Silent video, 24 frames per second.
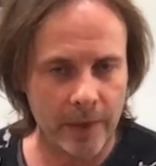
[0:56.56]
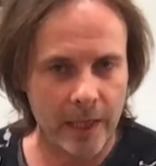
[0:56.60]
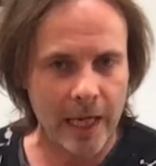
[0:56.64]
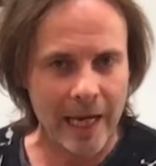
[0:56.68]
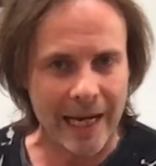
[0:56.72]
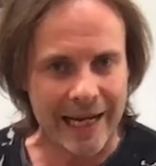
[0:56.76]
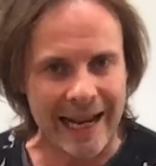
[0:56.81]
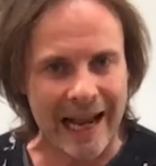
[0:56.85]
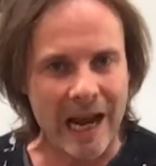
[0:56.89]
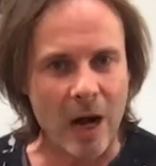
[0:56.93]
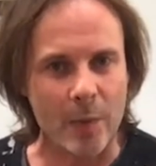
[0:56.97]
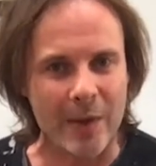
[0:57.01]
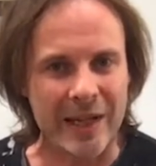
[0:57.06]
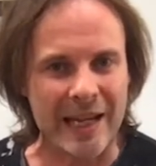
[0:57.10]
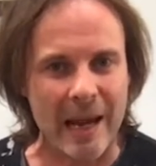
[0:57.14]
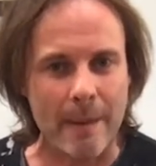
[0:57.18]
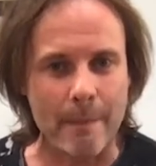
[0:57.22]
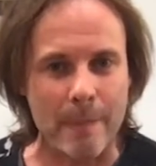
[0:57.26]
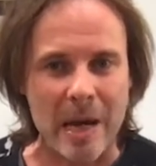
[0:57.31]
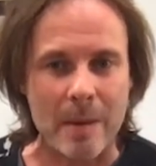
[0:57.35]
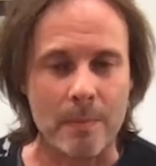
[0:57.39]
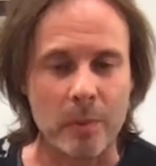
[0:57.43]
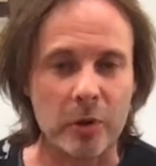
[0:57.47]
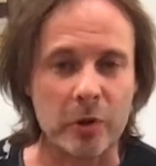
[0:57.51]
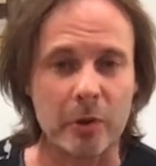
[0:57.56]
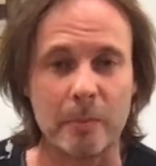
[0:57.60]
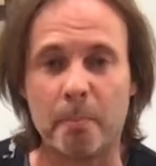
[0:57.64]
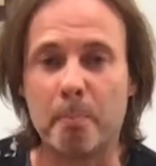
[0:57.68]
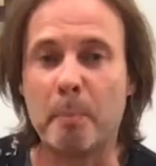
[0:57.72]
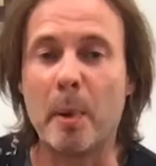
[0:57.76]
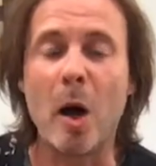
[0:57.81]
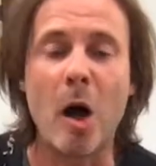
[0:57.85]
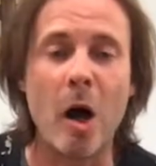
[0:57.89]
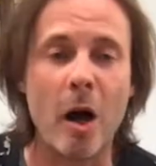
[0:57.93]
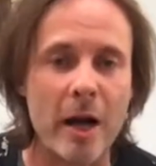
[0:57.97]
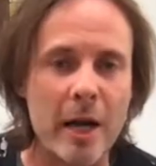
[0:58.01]
and how we get people to
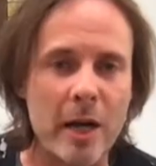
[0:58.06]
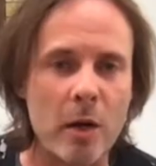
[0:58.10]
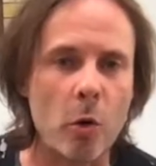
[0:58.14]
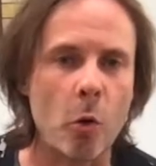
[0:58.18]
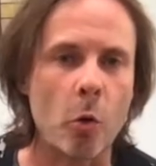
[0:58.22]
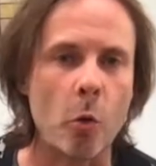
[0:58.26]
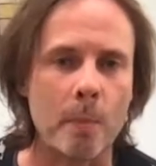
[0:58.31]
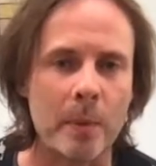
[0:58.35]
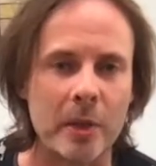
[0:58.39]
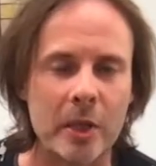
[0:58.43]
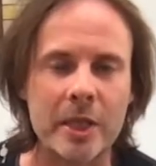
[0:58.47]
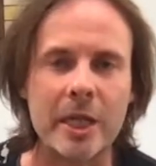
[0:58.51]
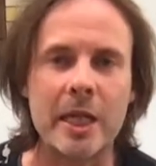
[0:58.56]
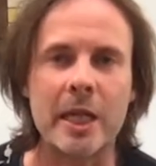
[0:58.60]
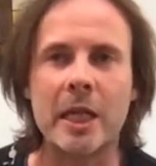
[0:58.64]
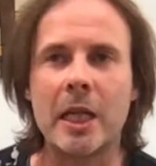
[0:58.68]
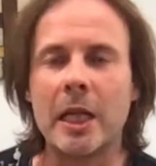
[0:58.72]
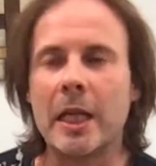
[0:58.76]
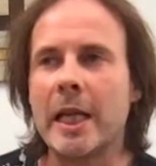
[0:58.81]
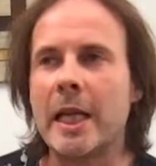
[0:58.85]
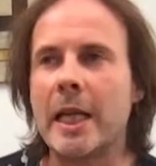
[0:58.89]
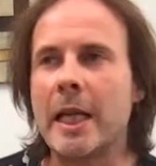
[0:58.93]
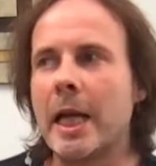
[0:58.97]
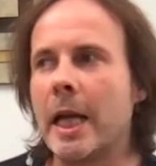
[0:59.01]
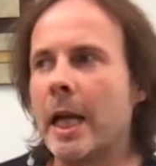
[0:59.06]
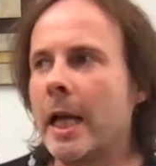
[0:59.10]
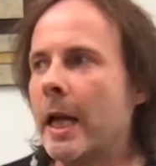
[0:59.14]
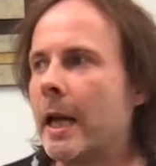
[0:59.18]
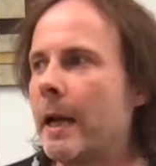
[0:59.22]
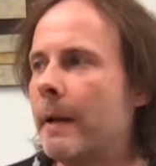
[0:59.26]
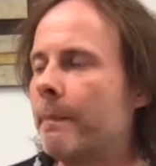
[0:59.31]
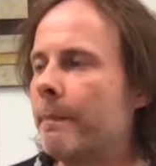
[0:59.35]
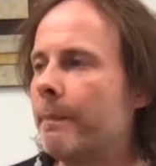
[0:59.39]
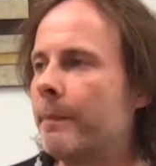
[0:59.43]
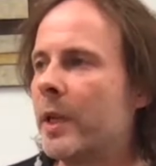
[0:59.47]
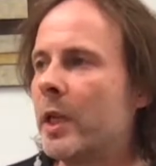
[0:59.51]
buy or particularly
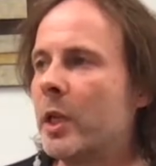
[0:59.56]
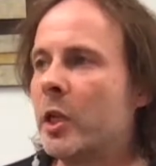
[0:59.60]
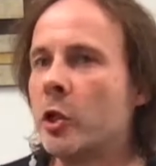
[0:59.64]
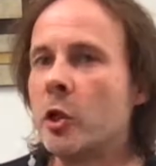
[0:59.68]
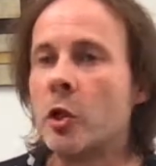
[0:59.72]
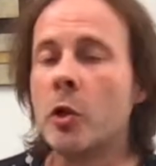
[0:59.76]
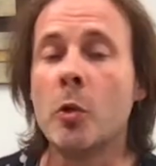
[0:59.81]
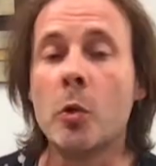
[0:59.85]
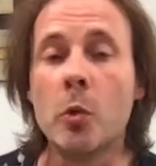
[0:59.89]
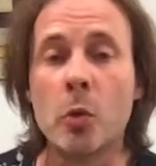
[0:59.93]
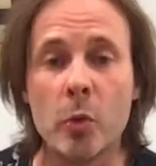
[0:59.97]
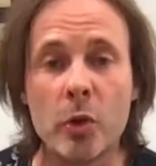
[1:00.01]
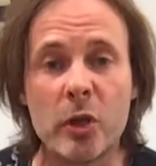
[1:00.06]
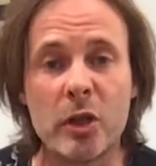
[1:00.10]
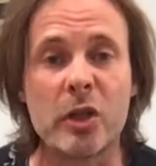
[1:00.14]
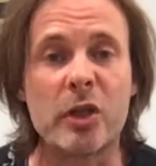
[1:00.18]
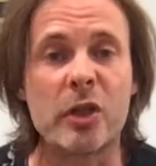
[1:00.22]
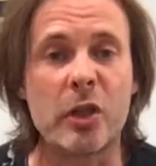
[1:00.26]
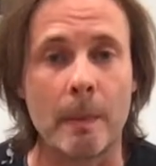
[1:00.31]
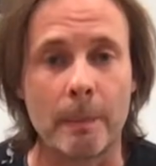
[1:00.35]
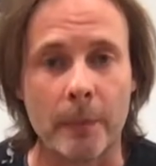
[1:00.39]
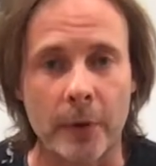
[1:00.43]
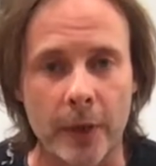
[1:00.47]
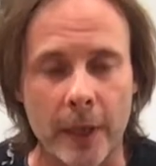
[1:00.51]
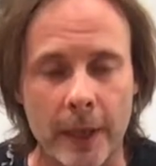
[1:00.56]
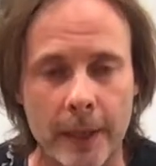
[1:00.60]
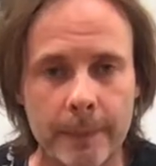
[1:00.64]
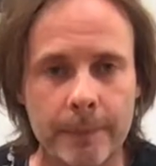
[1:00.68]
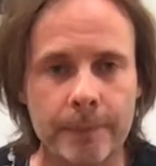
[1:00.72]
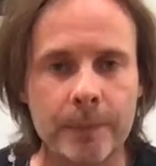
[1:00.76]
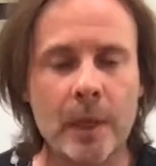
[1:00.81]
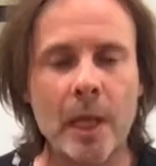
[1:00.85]
use something,